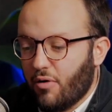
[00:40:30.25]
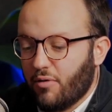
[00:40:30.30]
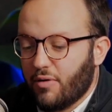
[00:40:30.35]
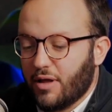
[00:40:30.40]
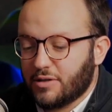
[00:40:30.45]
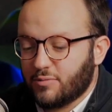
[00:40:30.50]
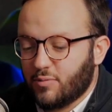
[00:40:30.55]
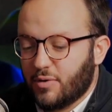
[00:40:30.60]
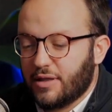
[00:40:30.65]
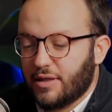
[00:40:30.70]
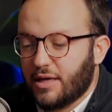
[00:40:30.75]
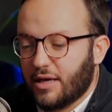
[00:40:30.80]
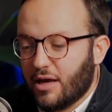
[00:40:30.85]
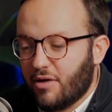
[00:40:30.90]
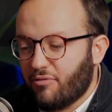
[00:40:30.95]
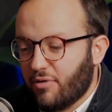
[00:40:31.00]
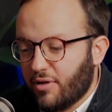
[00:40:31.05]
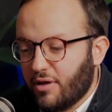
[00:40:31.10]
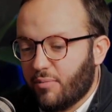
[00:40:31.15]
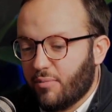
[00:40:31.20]
that's one thing I've
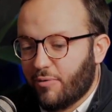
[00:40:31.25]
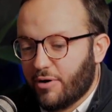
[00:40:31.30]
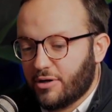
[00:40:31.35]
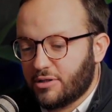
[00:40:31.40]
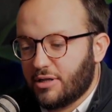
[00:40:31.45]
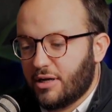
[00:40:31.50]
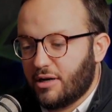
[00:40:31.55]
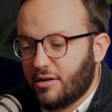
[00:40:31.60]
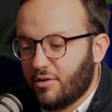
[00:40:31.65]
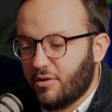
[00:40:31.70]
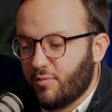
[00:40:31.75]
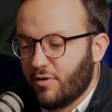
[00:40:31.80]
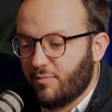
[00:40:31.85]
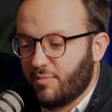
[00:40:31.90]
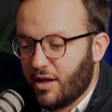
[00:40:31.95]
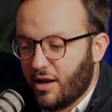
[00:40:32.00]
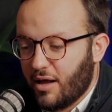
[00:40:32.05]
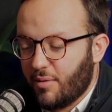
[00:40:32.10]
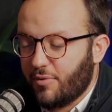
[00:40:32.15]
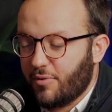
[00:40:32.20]
really appreciated, that we've
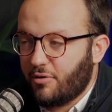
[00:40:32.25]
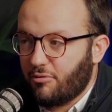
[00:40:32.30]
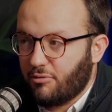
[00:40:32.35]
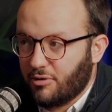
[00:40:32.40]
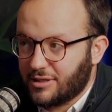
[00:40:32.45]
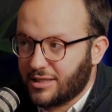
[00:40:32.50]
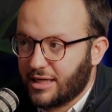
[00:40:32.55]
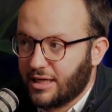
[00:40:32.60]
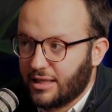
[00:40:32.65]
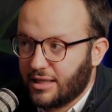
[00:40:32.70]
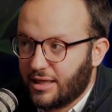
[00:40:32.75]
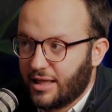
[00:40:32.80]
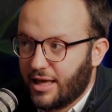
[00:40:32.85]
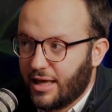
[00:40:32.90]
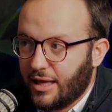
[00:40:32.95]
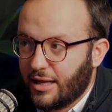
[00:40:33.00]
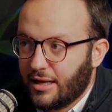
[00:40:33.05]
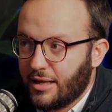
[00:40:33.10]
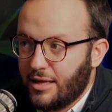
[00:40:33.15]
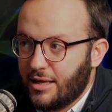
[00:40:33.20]
been able to retain
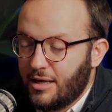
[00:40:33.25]
that,